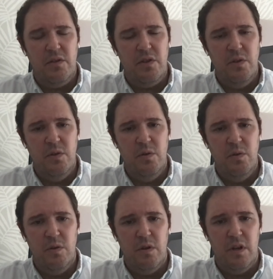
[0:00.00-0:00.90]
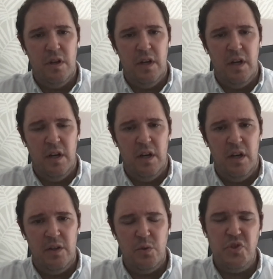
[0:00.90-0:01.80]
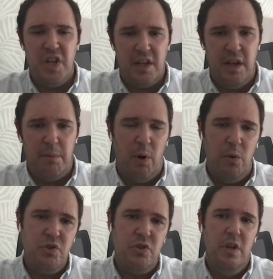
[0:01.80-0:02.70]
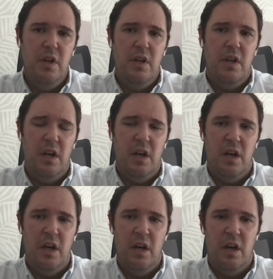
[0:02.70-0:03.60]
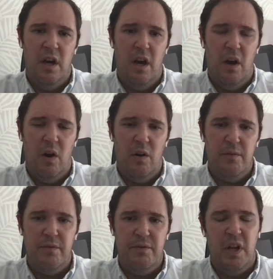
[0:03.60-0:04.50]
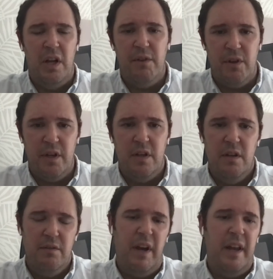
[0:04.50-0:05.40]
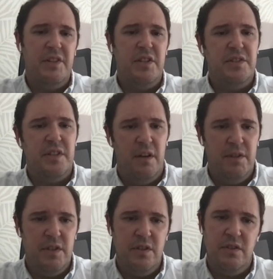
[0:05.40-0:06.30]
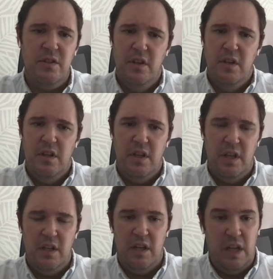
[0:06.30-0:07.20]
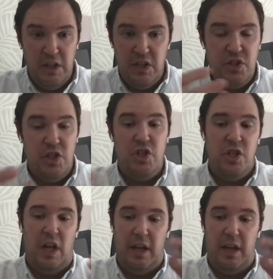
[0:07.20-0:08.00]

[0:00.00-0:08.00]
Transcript: to uh, to check the approach uh, of delivering financial services in, in this digital